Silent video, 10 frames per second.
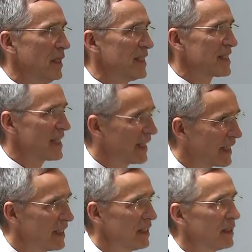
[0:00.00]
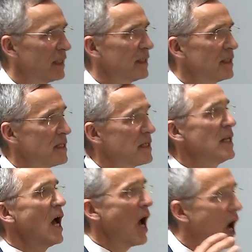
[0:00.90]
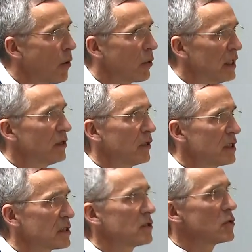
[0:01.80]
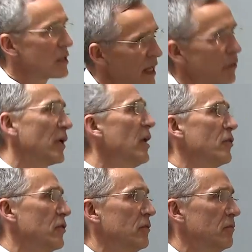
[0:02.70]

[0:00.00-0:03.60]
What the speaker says: Second, that it is in our interest to stand together.